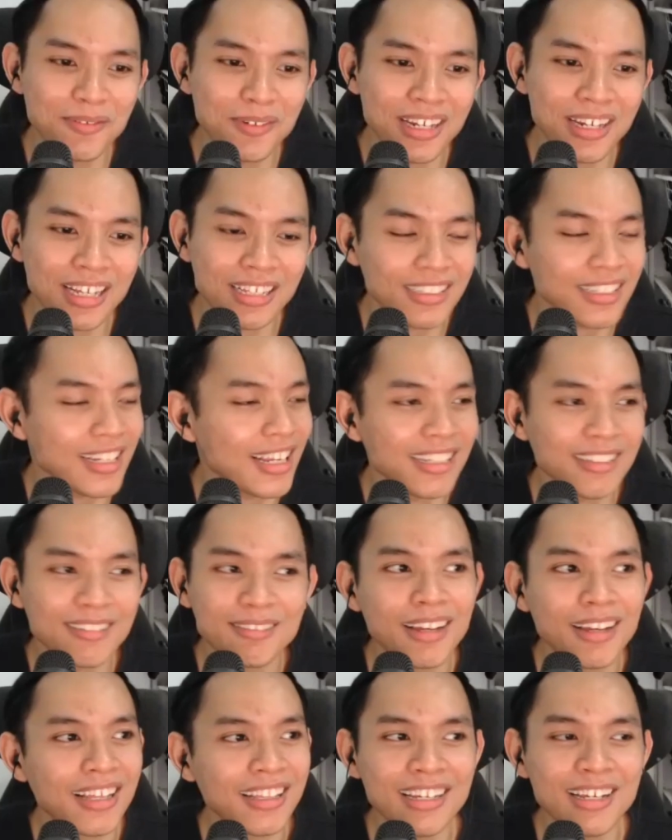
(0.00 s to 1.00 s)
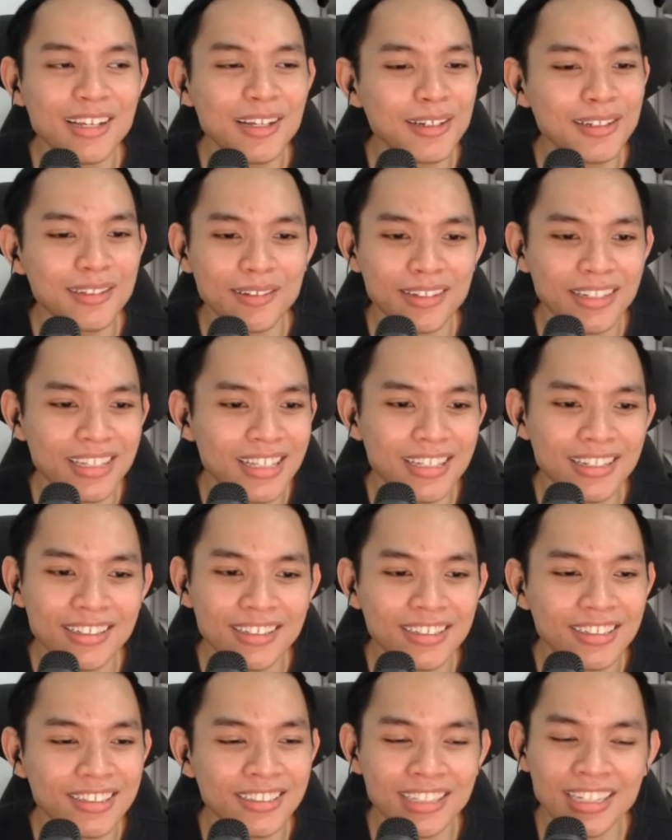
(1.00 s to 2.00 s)
freelancer, like I think
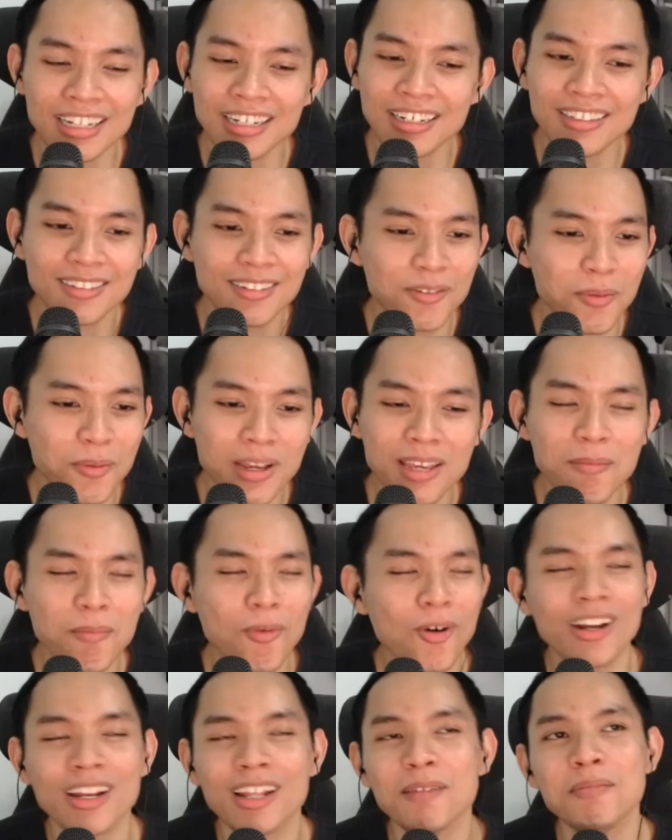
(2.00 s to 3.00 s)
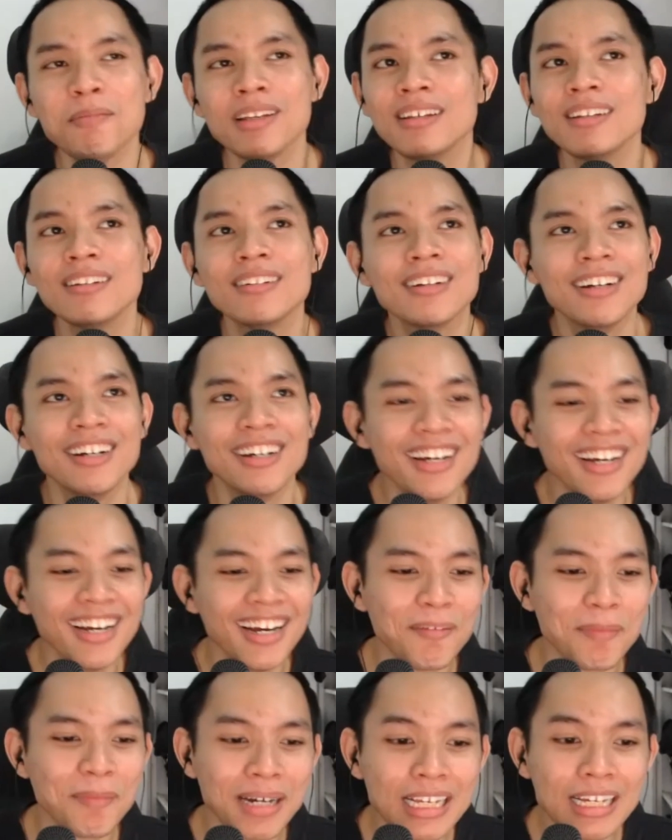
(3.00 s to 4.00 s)
either way more than me.
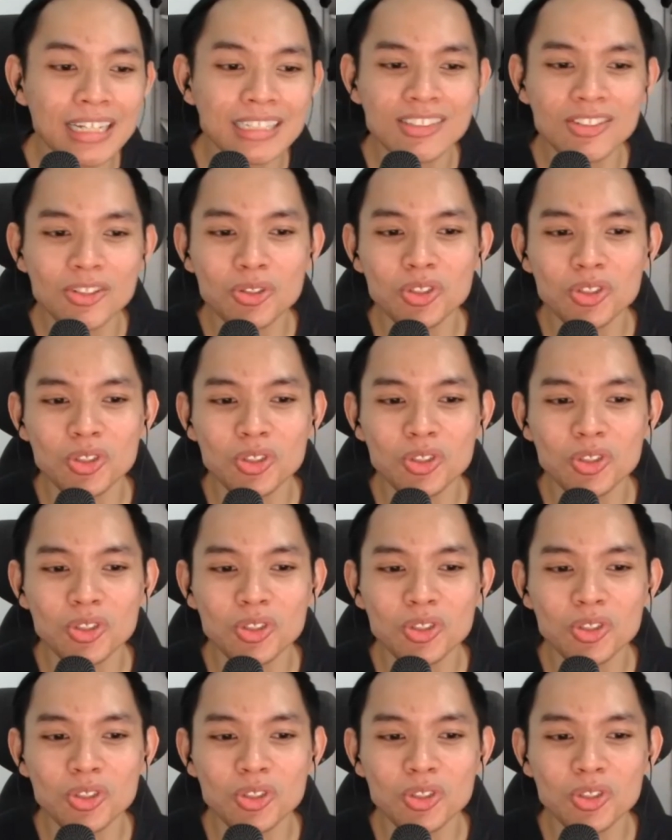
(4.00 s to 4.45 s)
But yeah, so